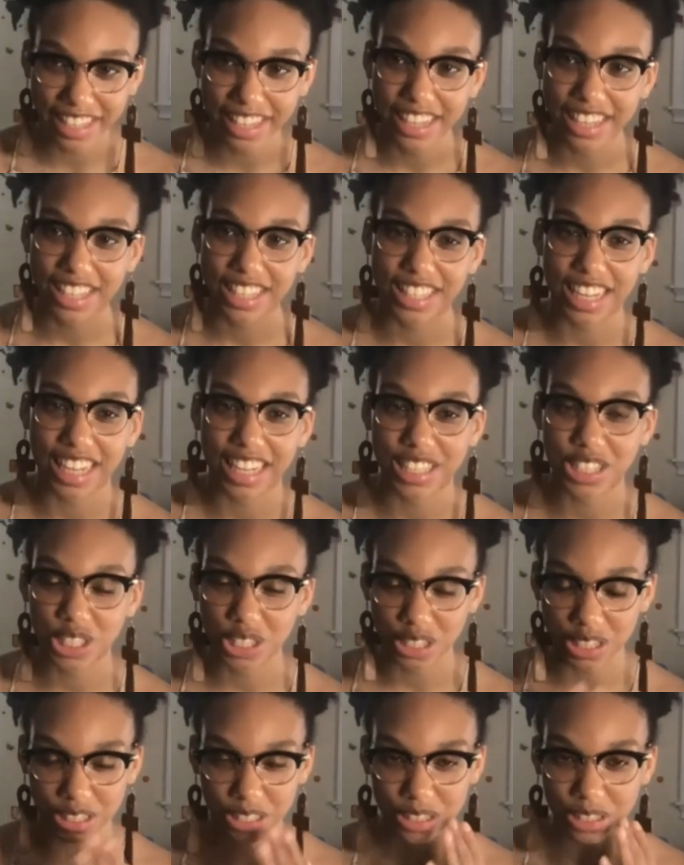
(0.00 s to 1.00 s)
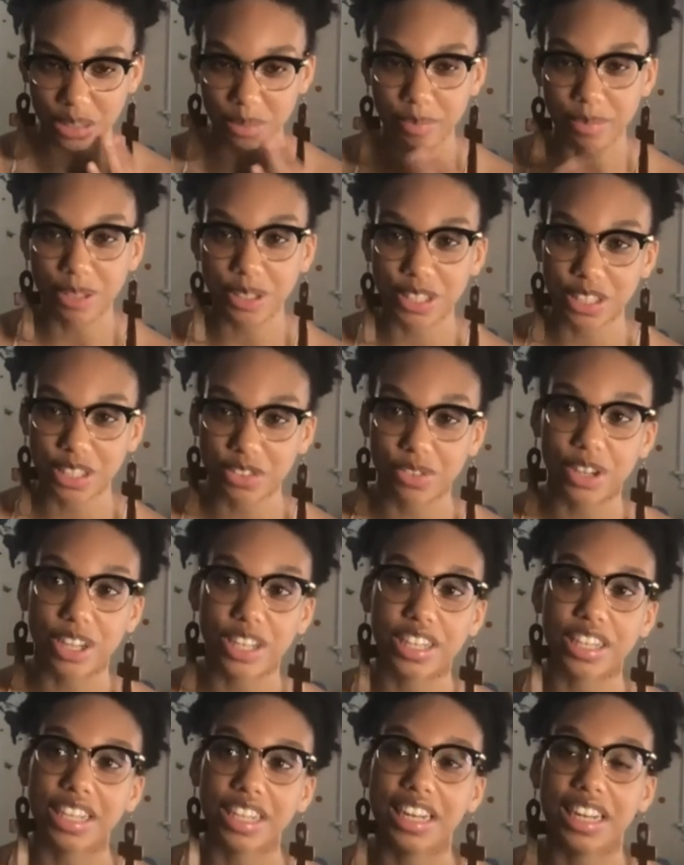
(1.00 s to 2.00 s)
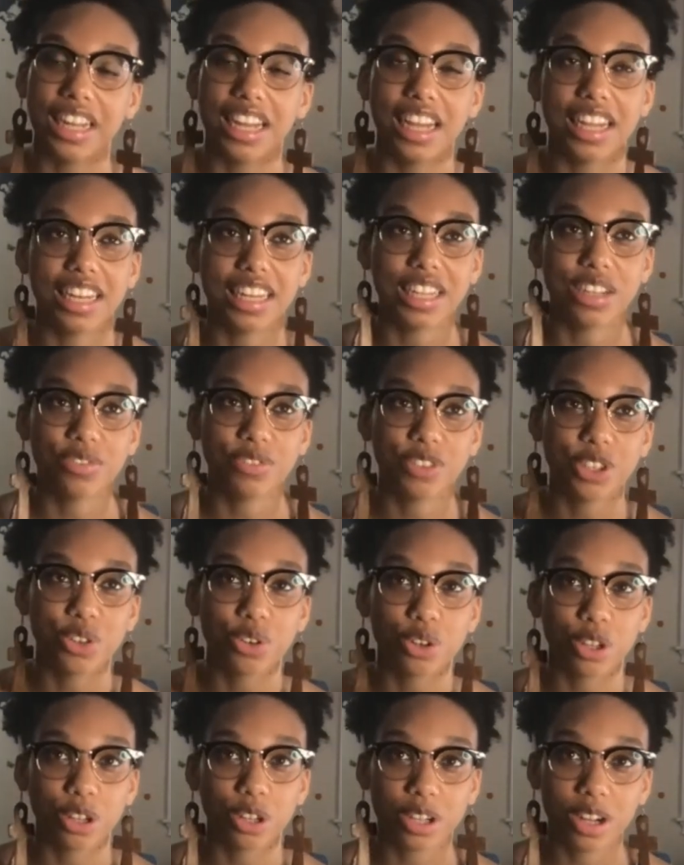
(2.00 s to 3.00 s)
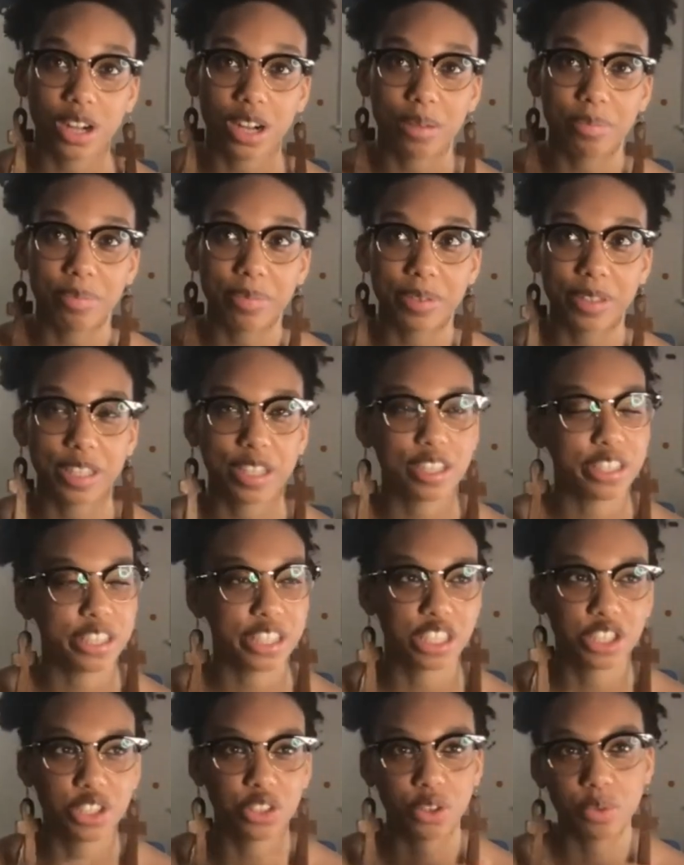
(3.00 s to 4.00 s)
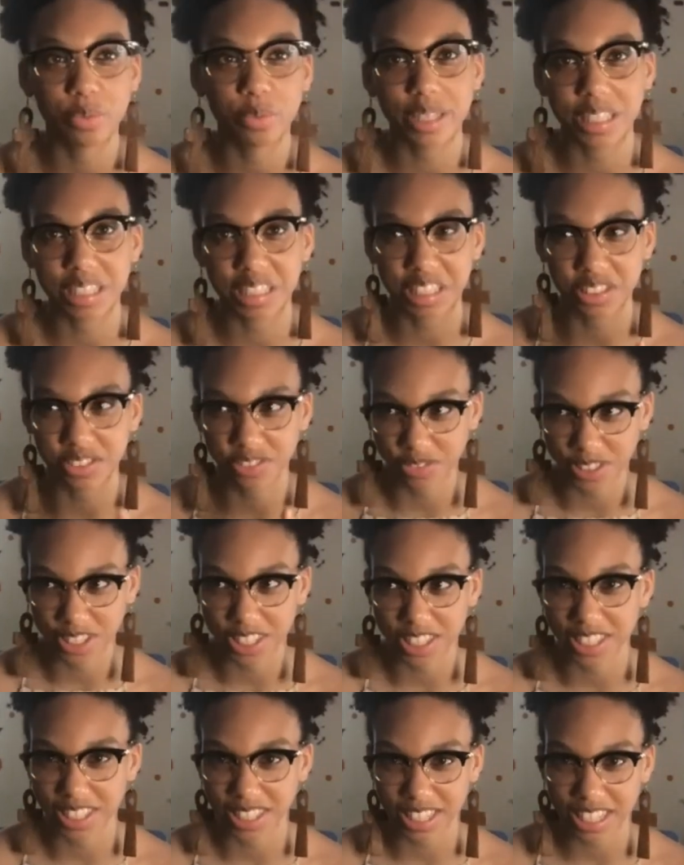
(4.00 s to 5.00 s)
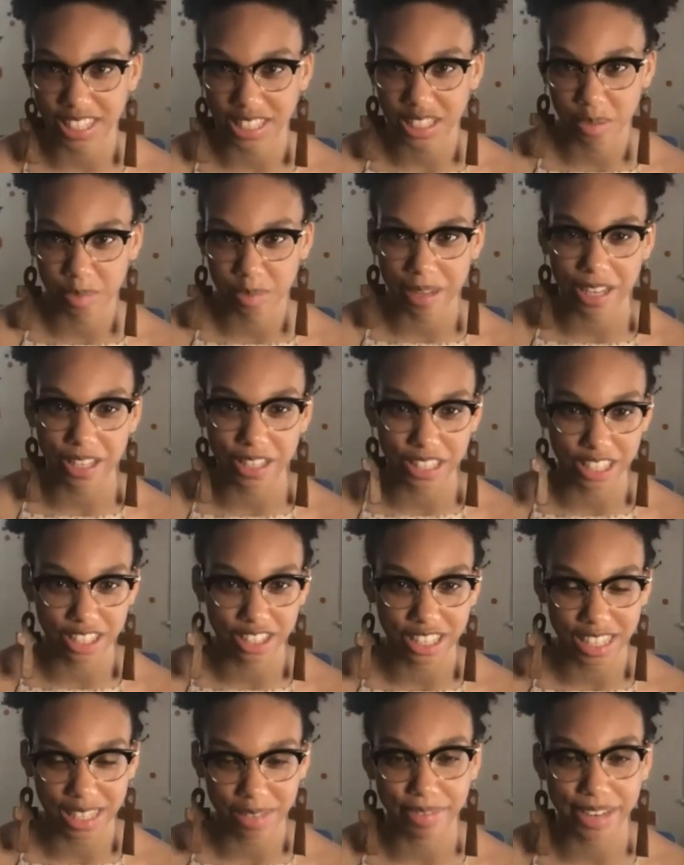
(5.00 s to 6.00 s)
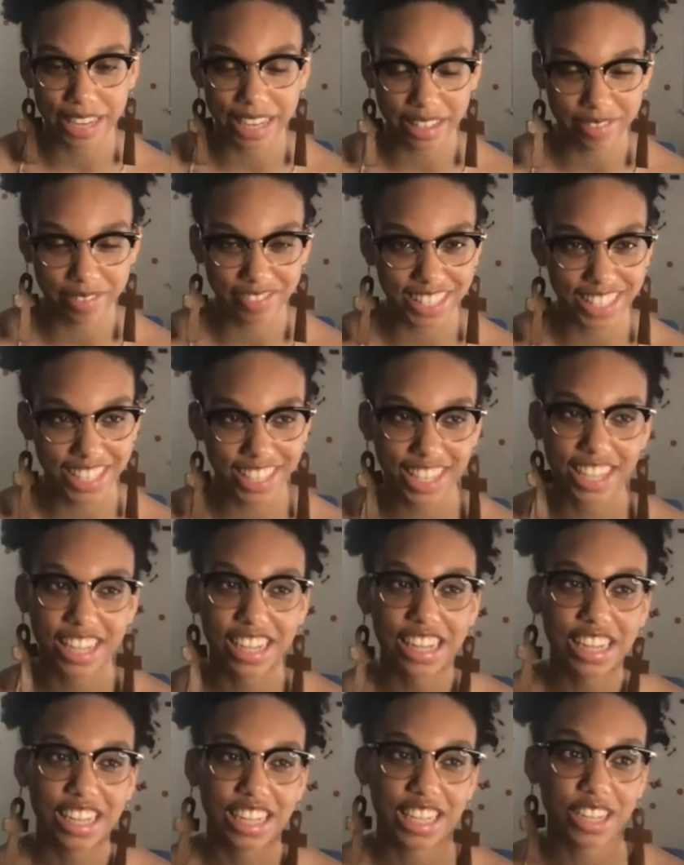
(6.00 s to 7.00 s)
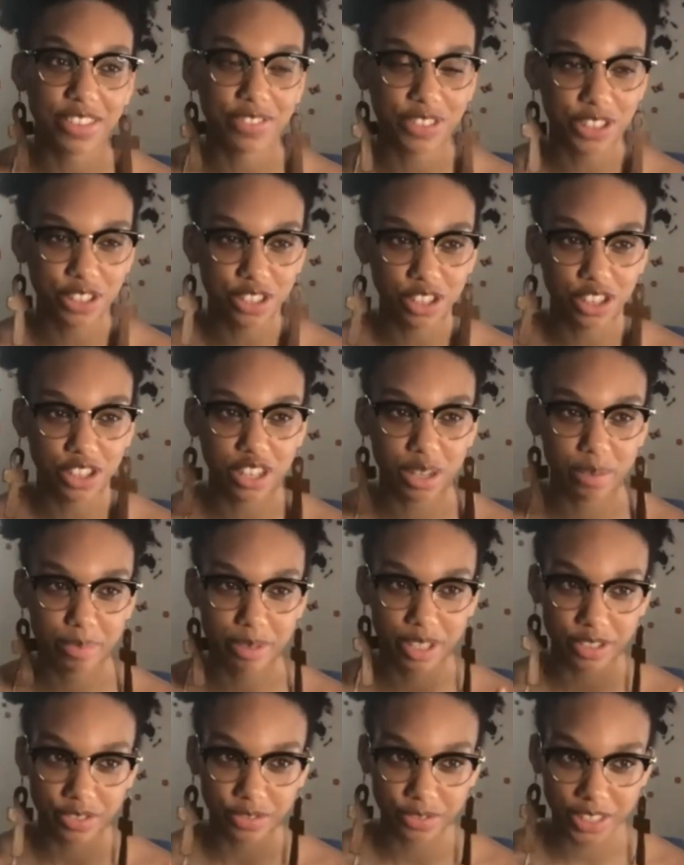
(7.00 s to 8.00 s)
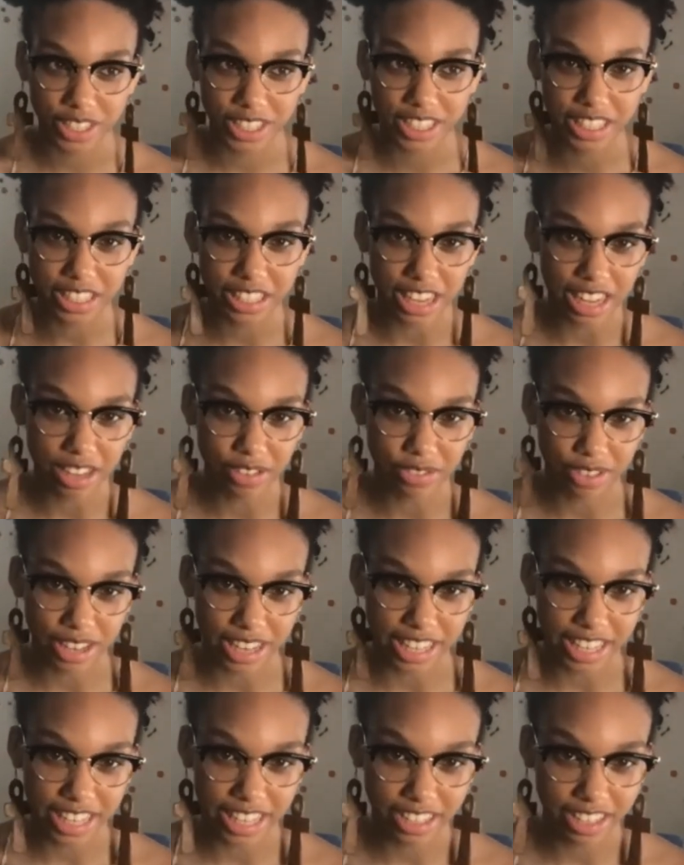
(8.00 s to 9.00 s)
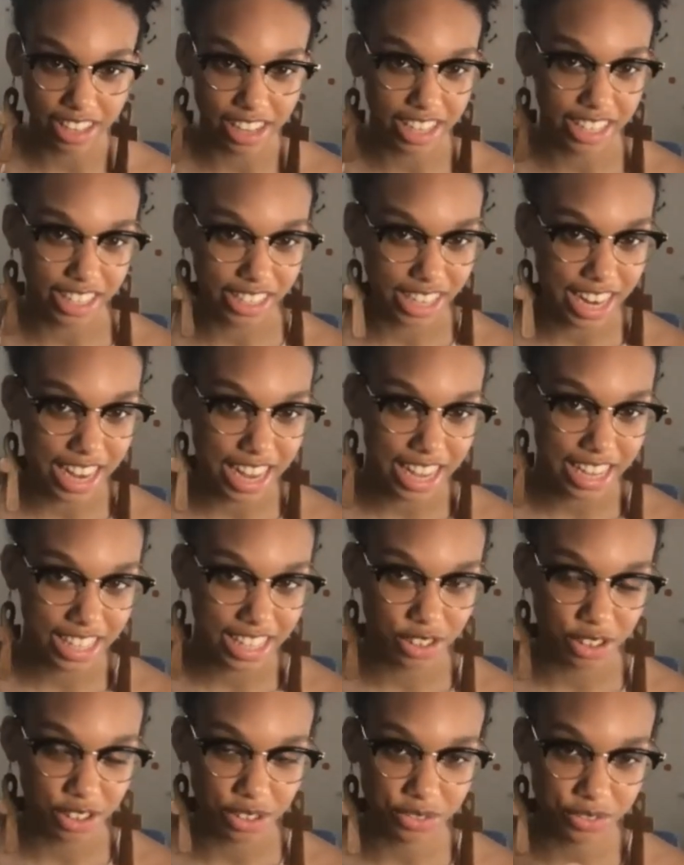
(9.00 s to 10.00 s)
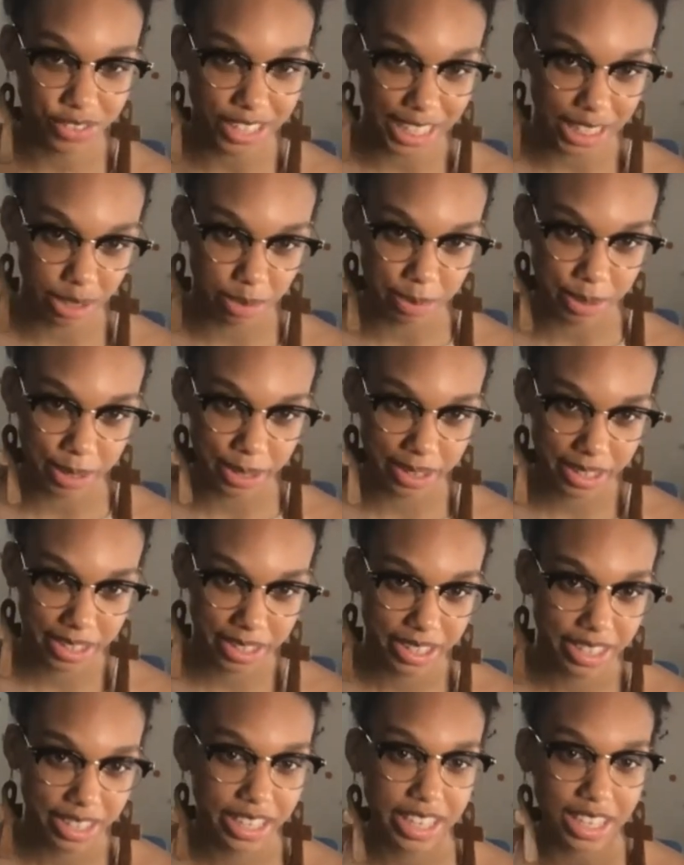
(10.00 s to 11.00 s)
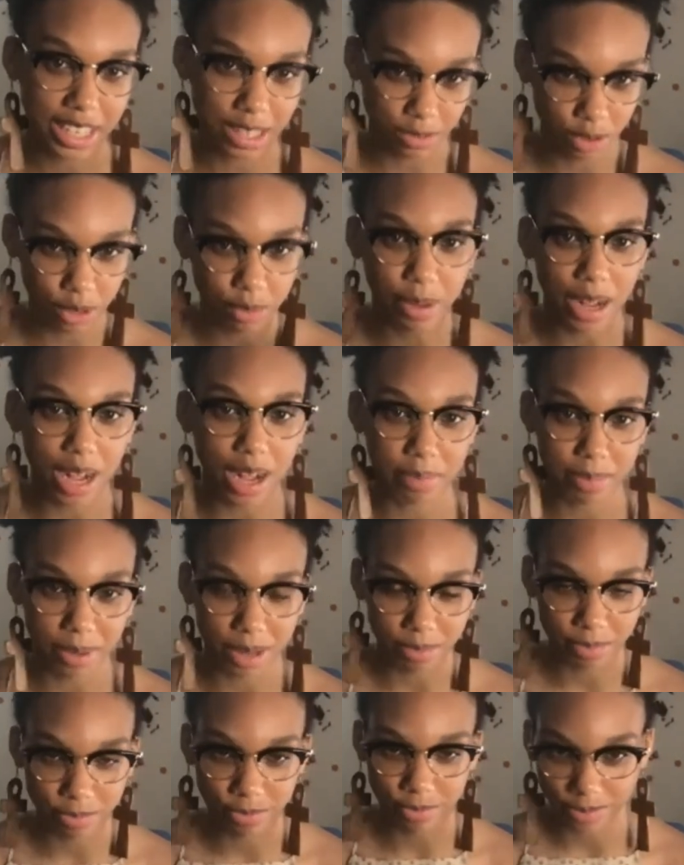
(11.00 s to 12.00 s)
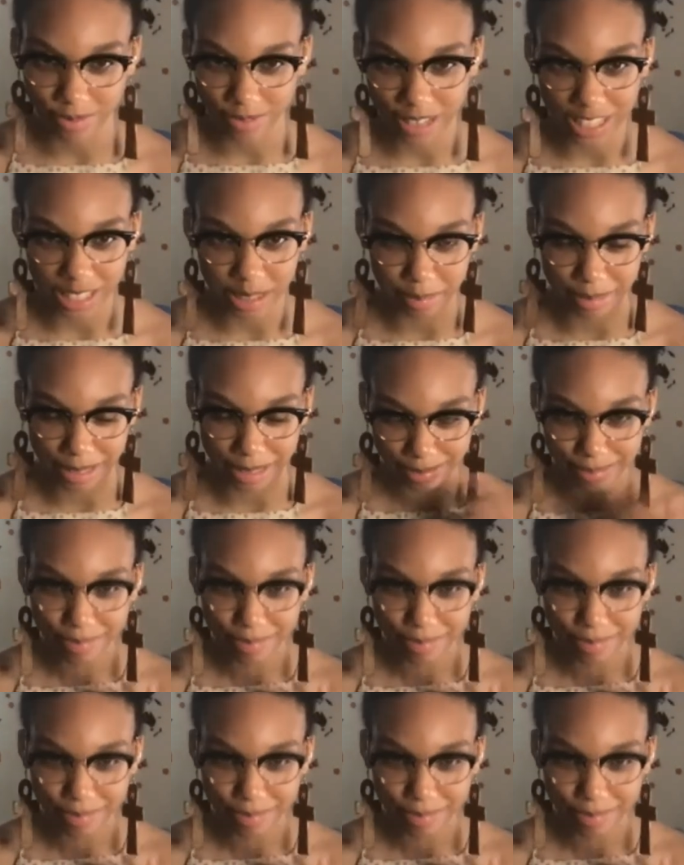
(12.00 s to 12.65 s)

Okay. That's the music one. And then if you look up, because there's so many Safiyas that spell their name like me, mm-hmm. If you look up safiya.reggae.jazz on Facebook, mm-hmm. It will pop up as me.